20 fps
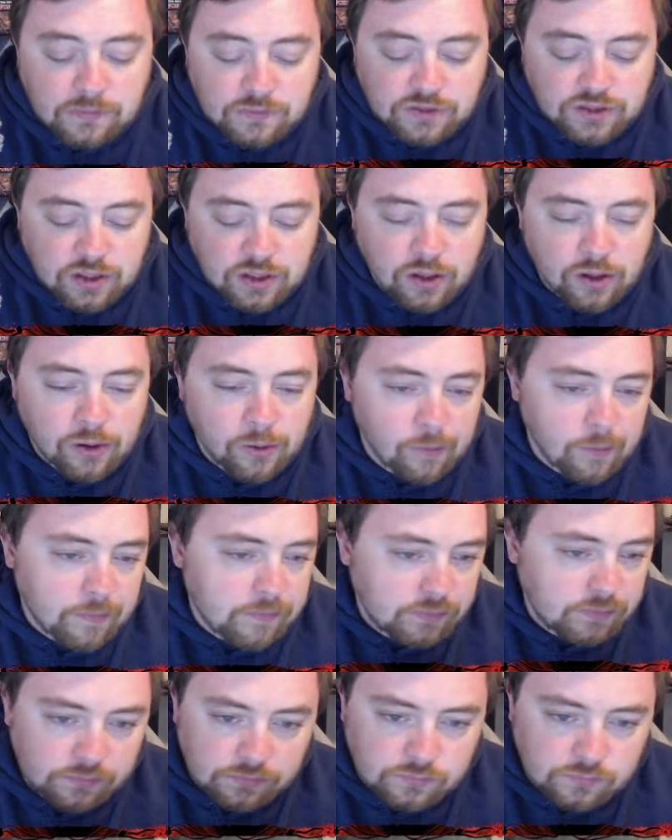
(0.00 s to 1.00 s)
So
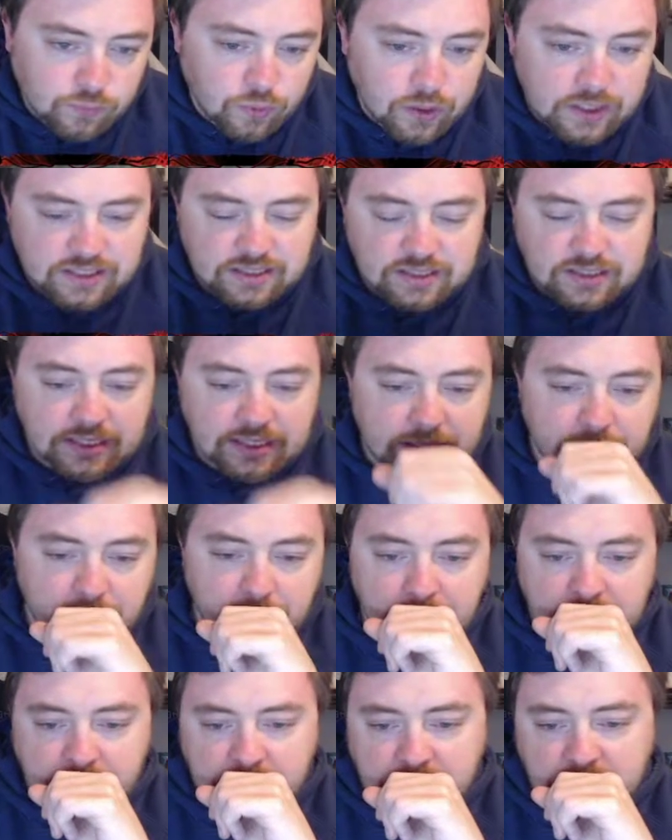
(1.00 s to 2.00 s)
let's see.
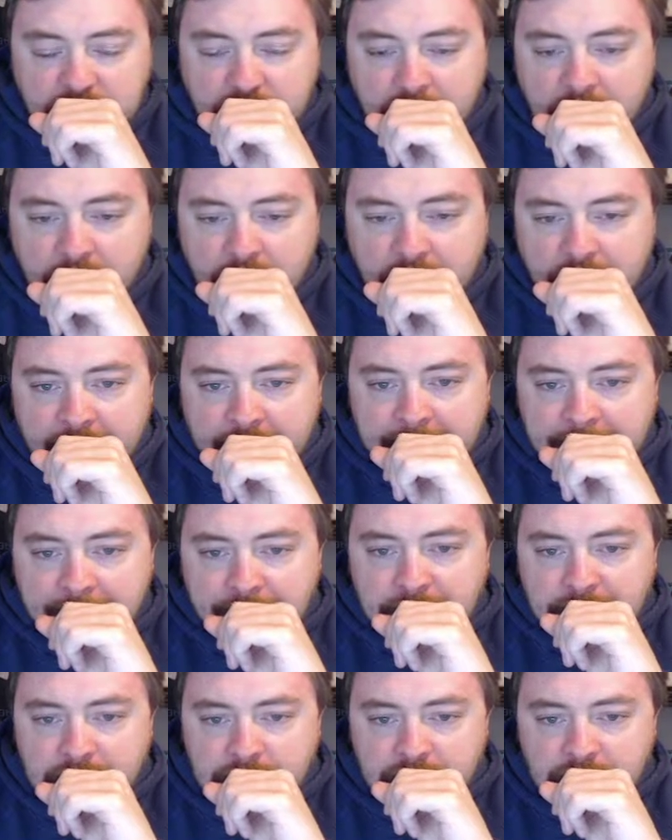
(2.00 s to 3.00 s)

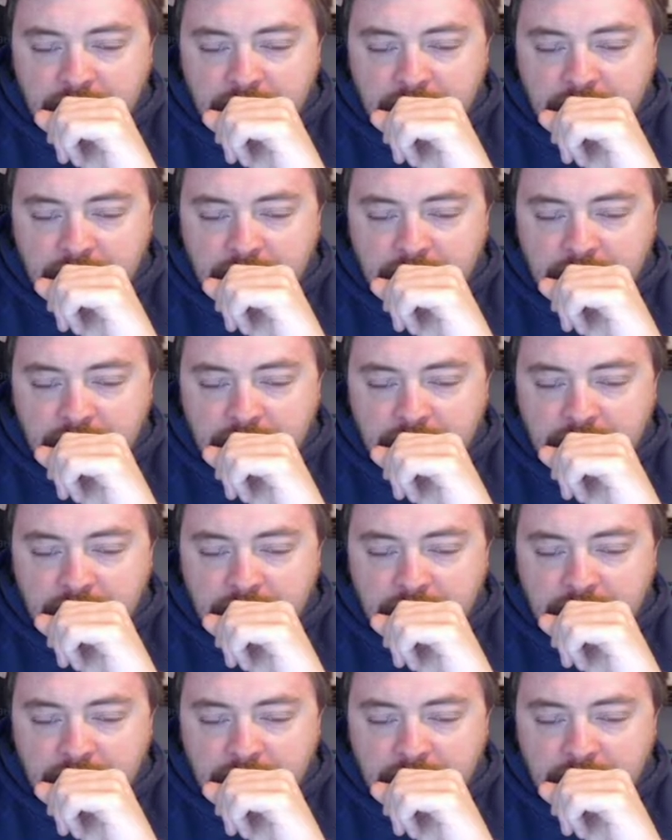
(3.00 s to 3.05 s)
But